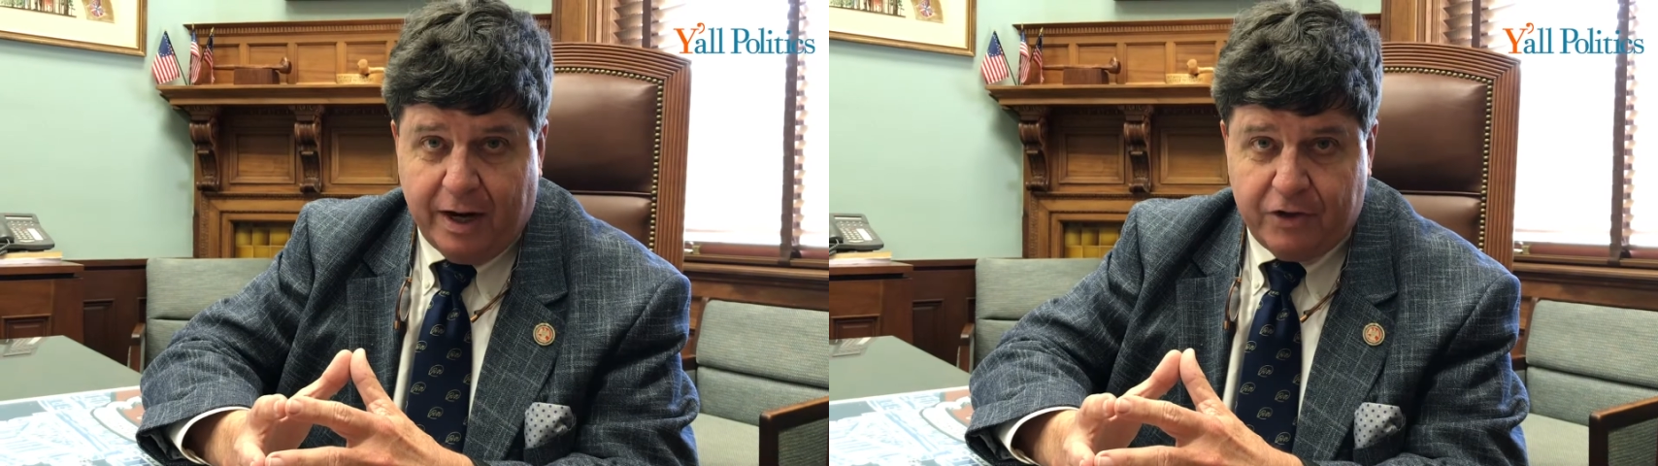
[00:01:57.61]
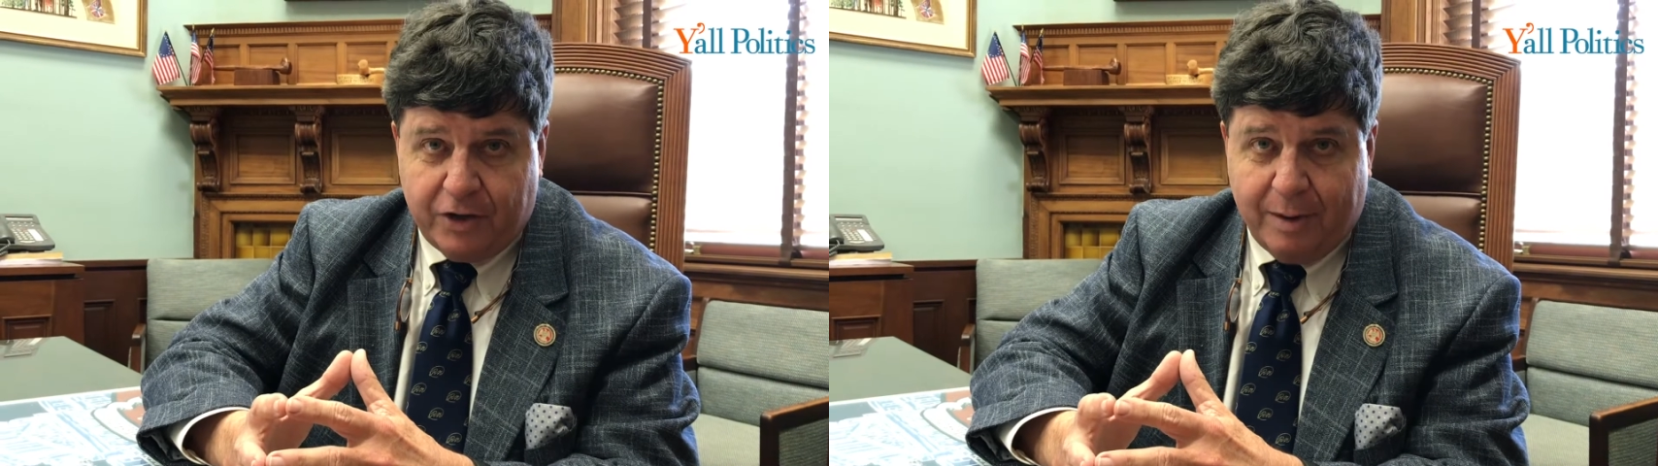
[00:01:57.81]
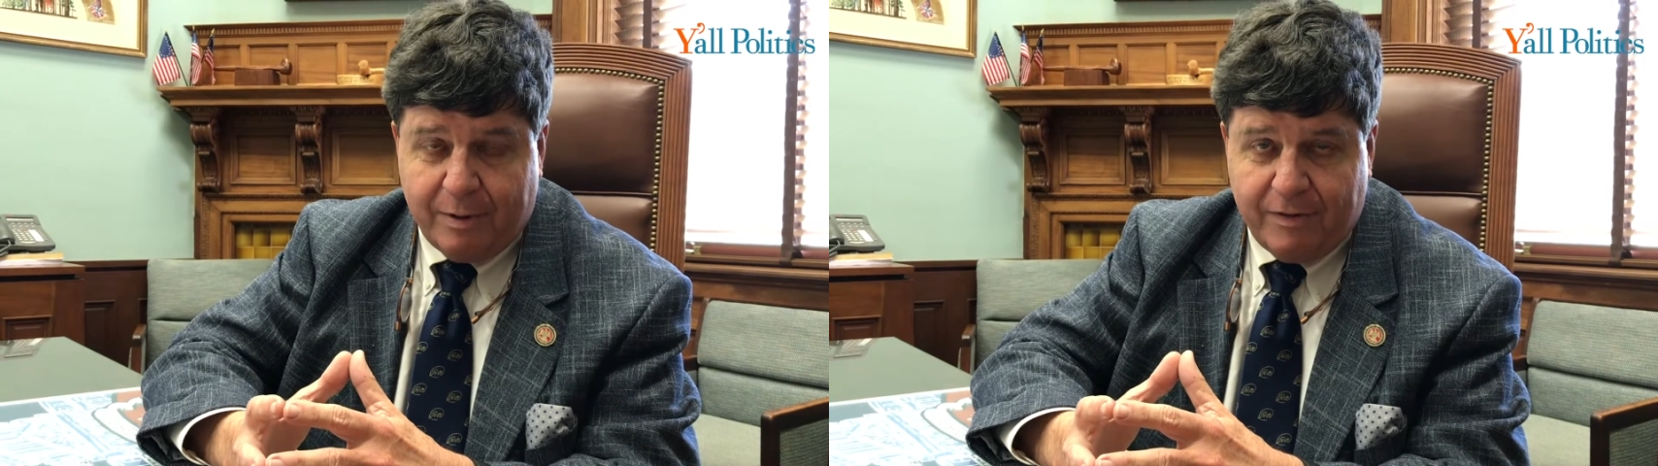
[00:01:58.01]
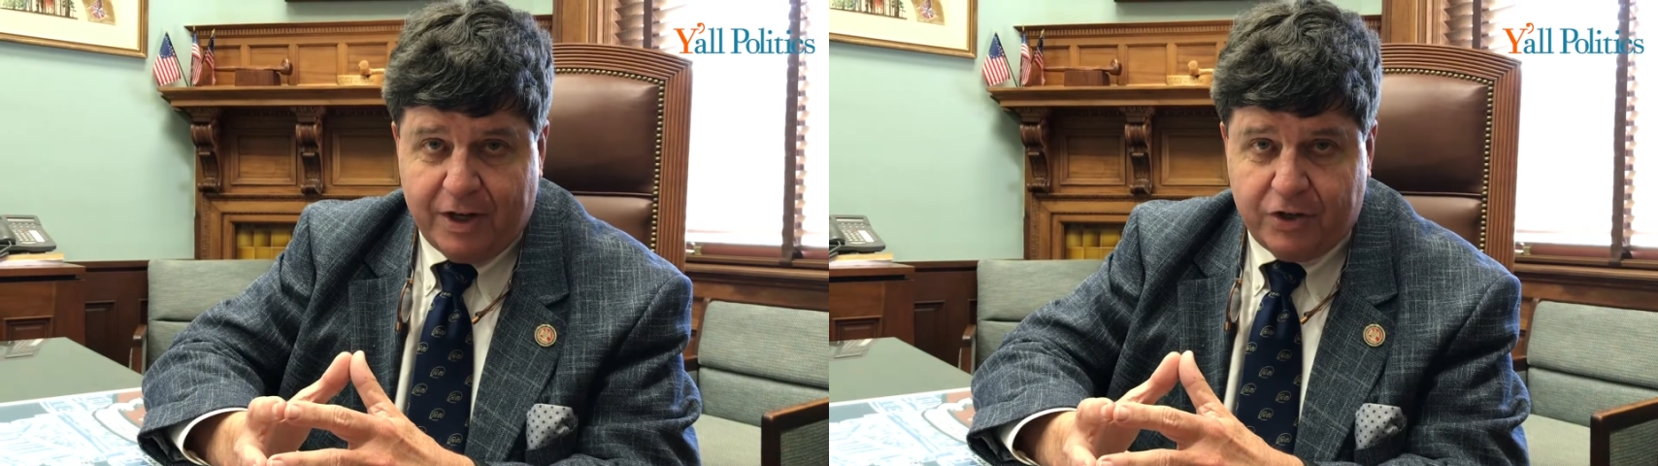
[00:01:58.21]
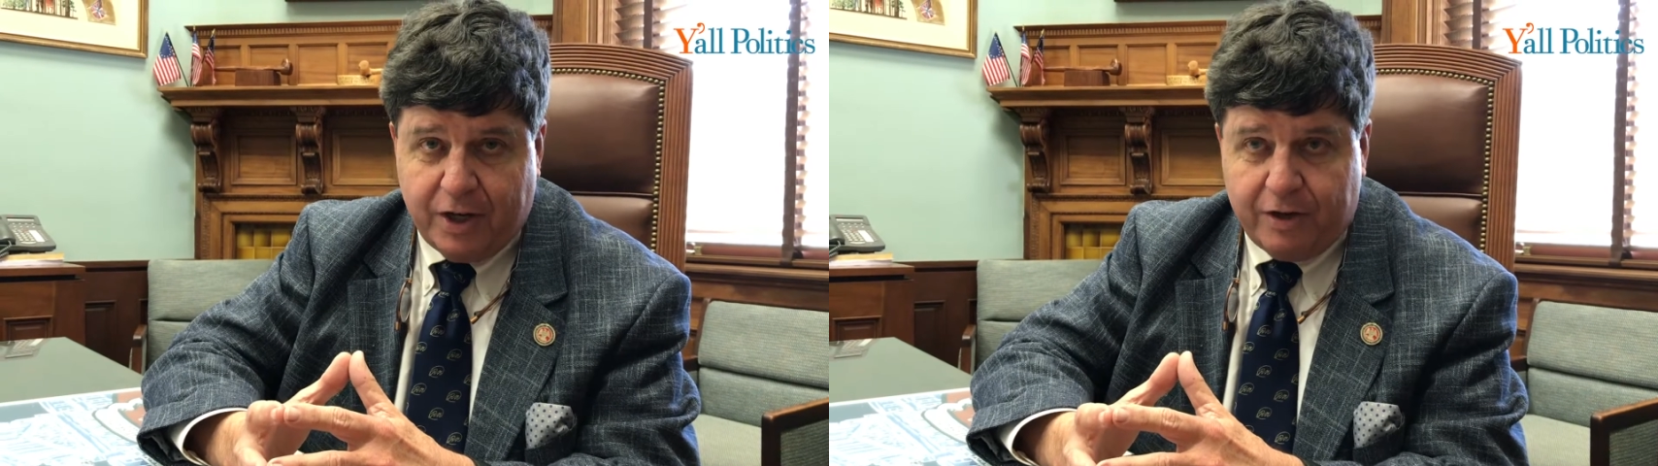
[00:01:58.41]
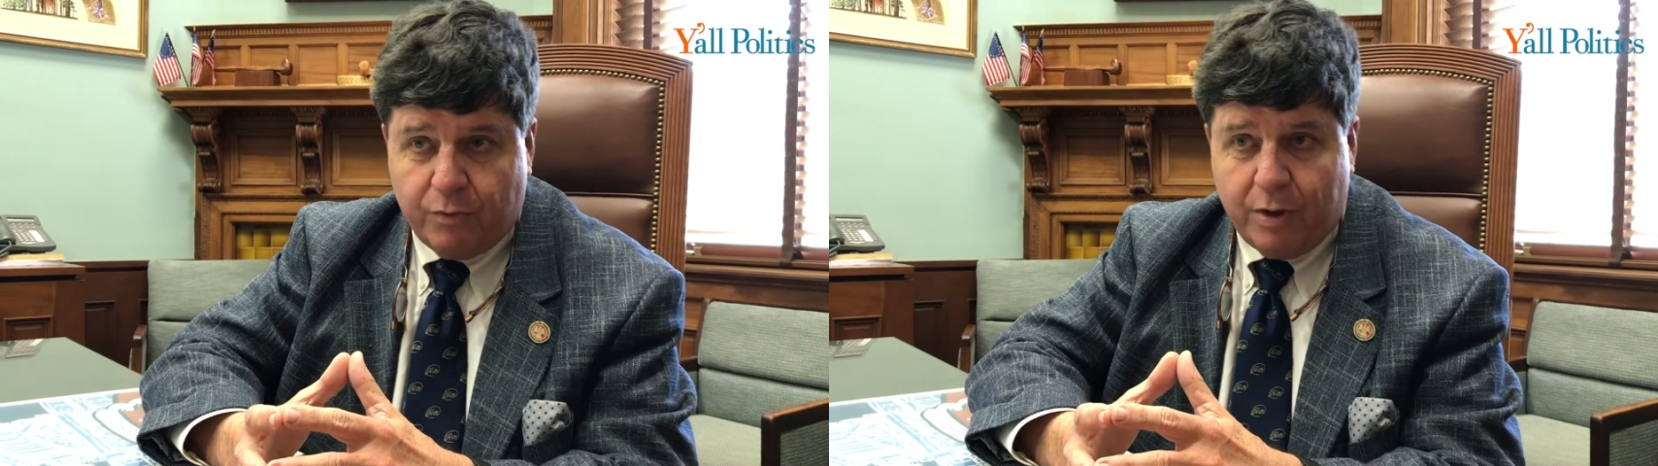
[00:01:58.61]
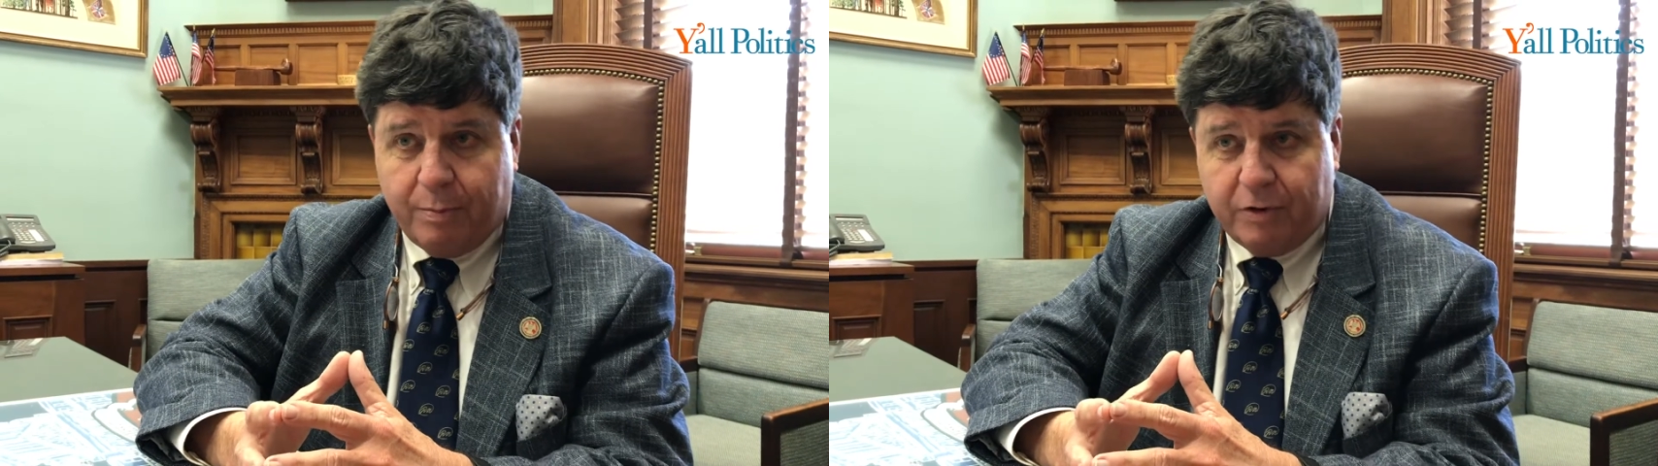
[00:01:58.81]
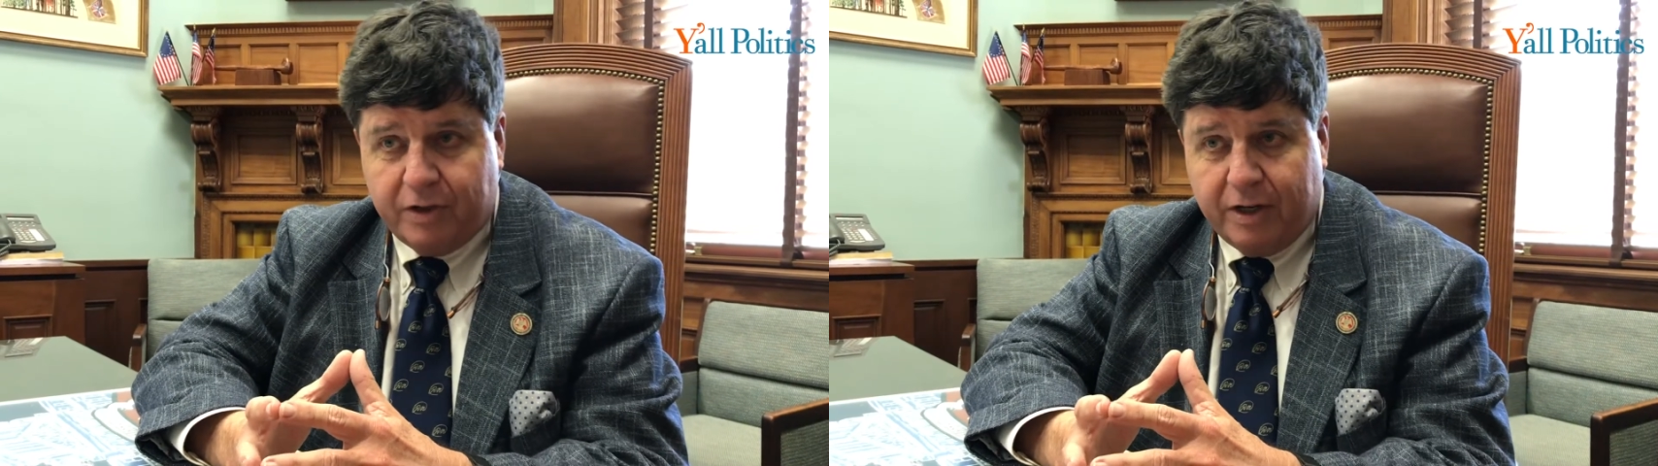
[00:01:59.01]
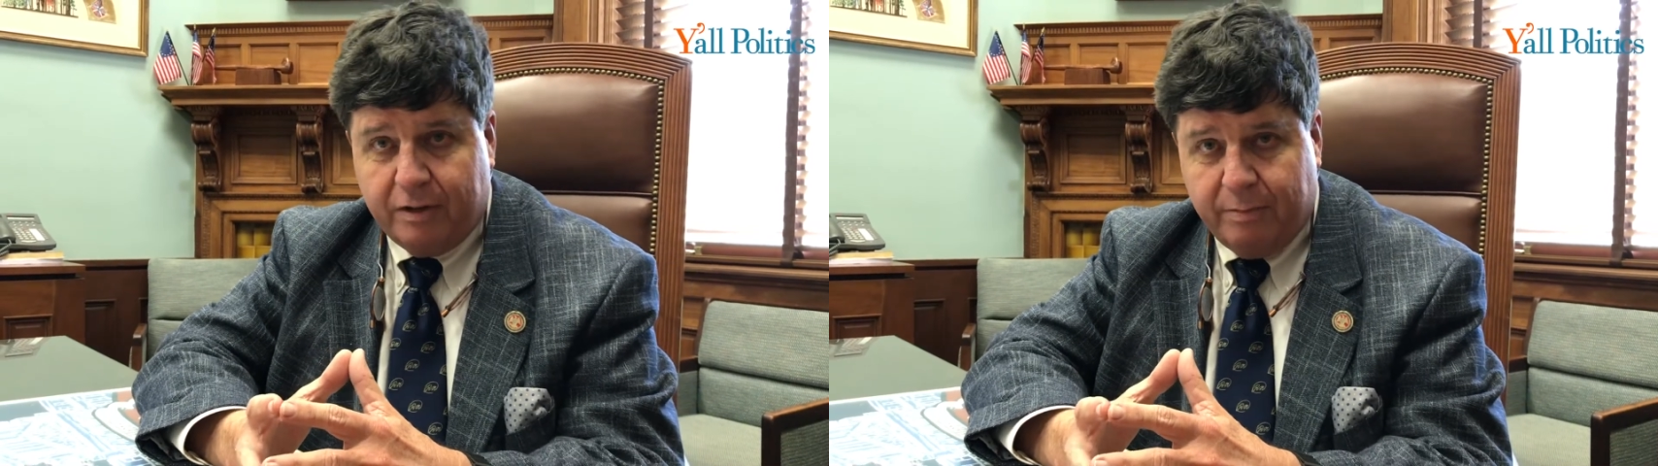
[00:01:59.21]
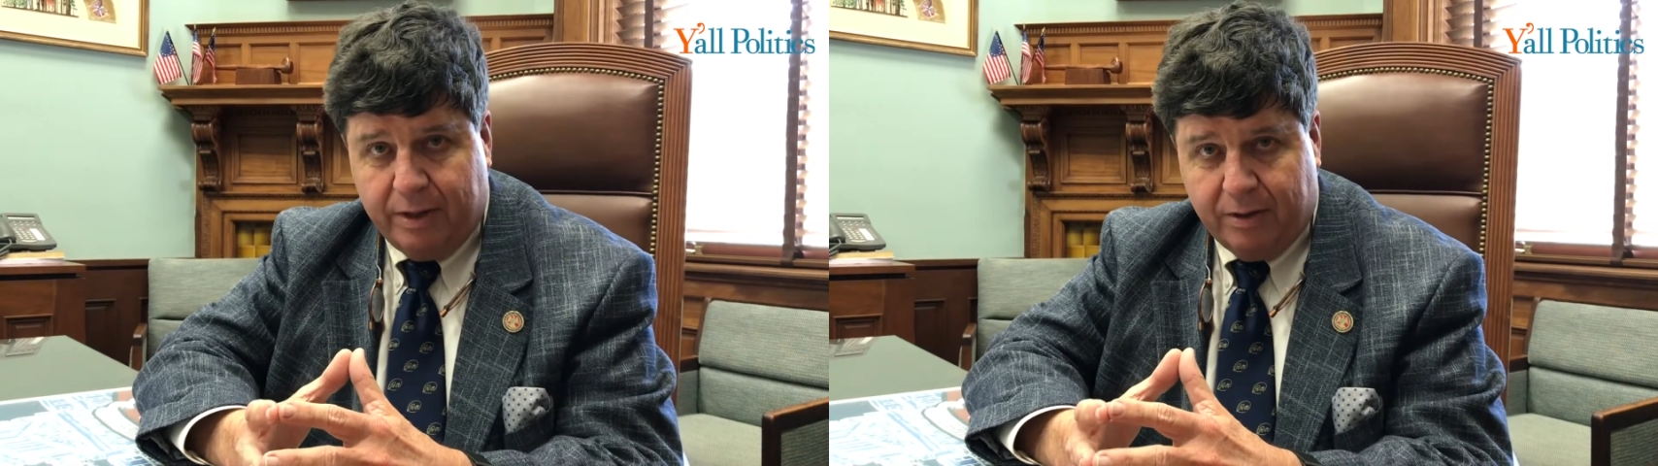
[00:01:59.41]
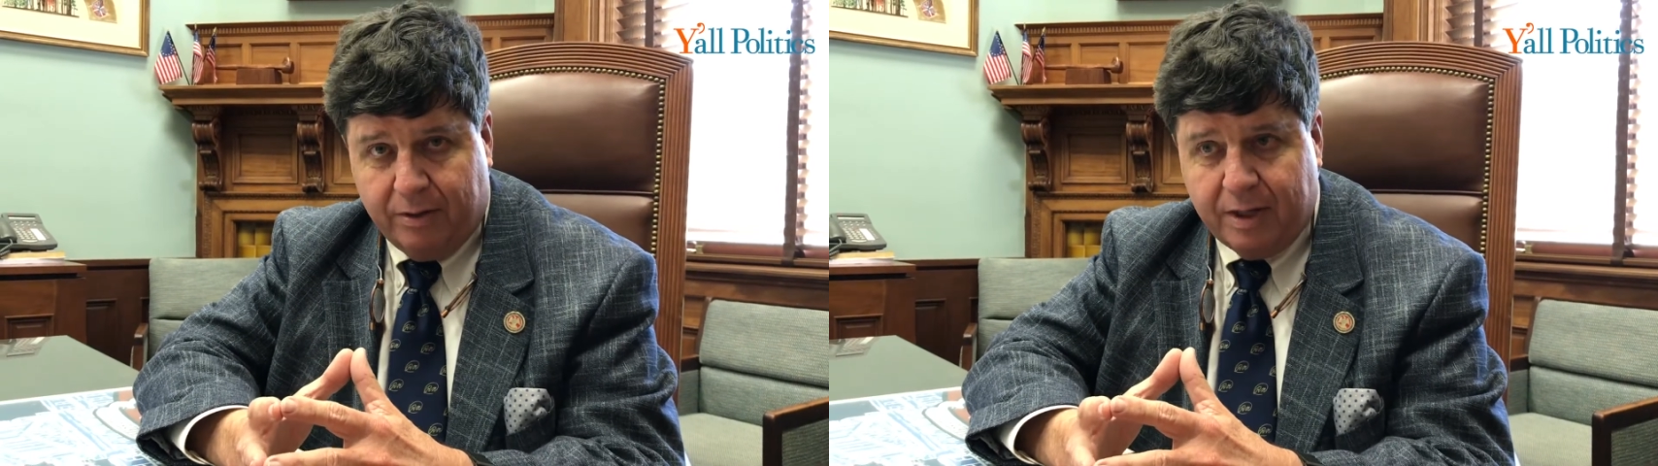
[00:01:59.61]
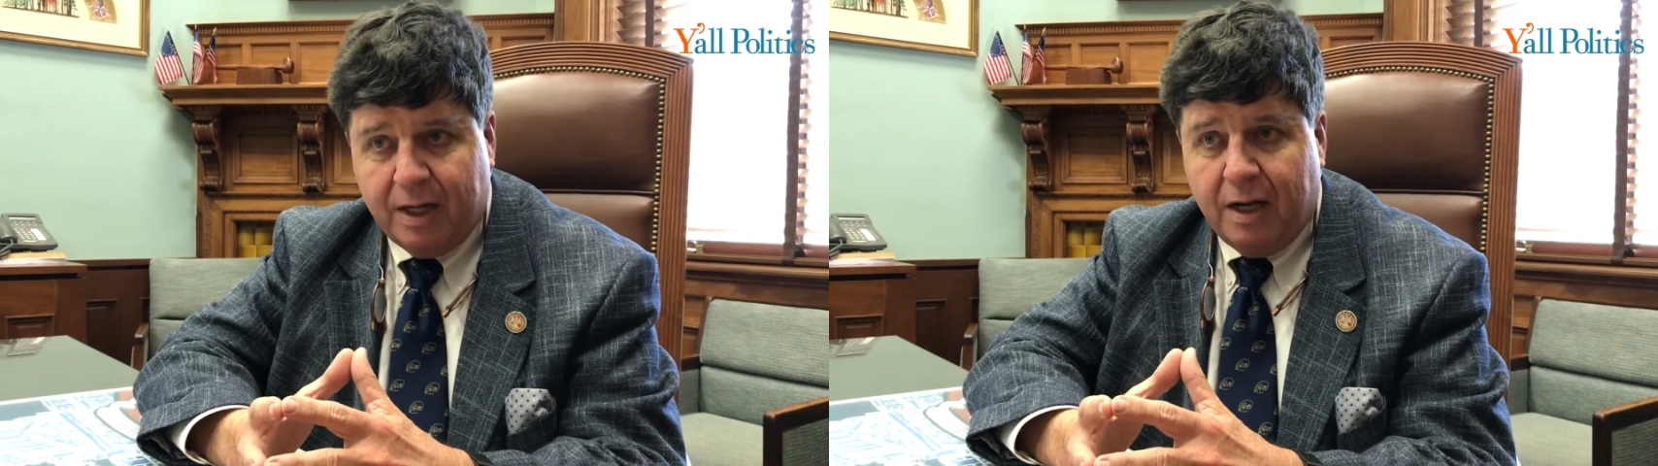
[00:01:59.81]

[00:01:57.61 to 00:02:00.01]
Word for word: our chairman of education, when he presented the bill.